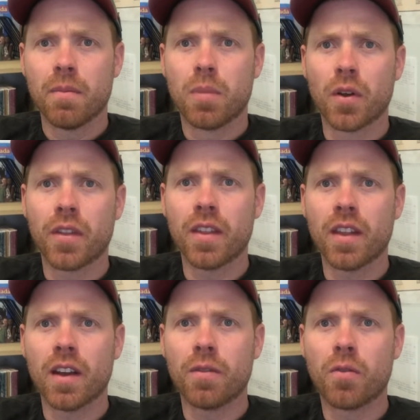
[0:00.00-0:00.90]
both in
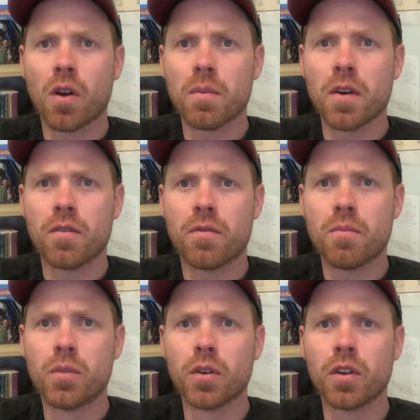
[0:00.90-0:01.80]
the form of
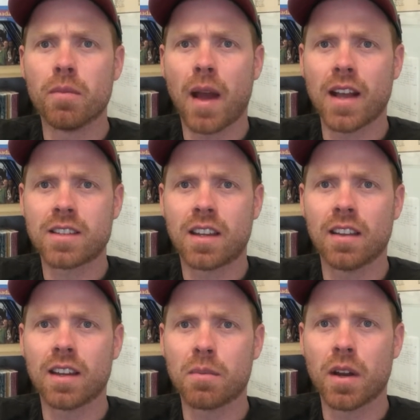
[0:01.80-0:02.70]
brutal mass killing,